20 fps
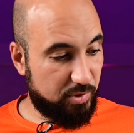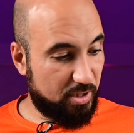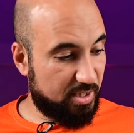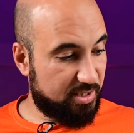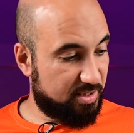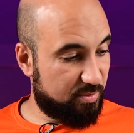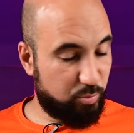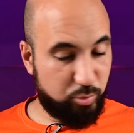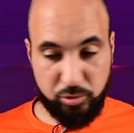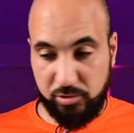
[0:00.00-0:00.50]

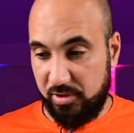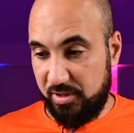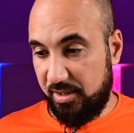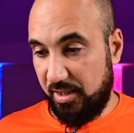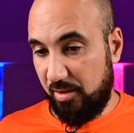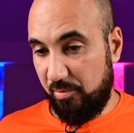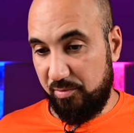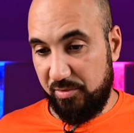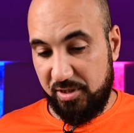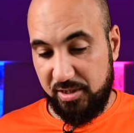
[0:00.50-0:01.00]
Let's put
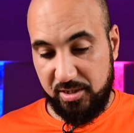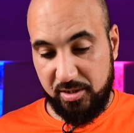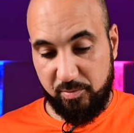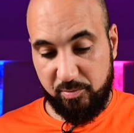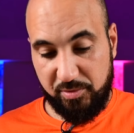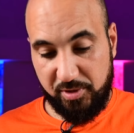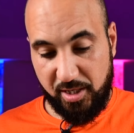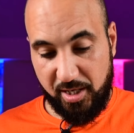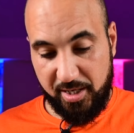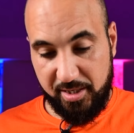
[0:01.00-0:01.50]
some zip
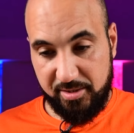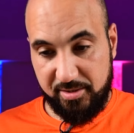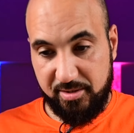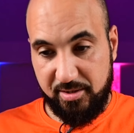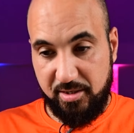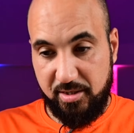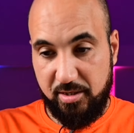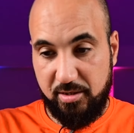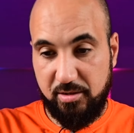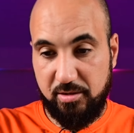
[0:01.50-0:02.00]
ties
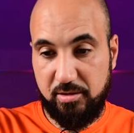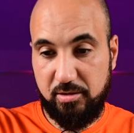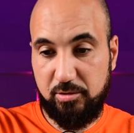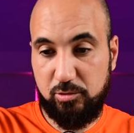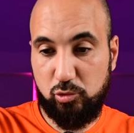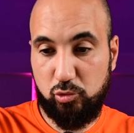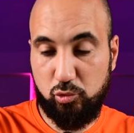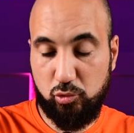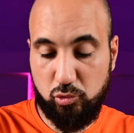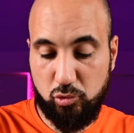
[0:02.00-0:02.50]
here
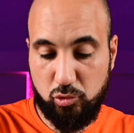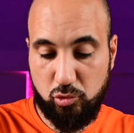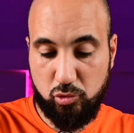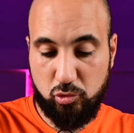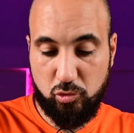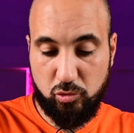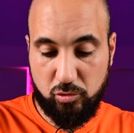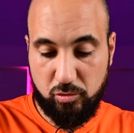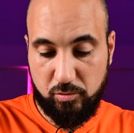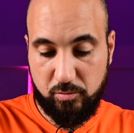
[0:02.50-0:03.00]

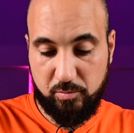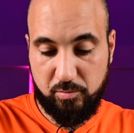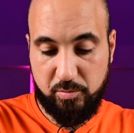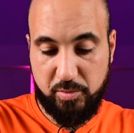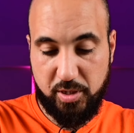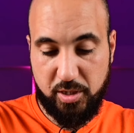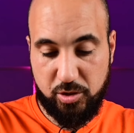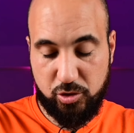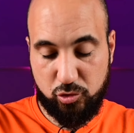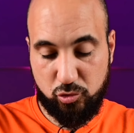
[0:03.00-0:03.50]
to
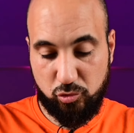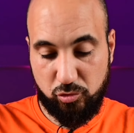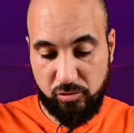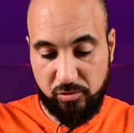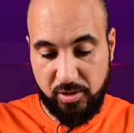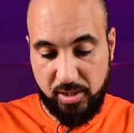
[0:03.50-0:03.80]
be sure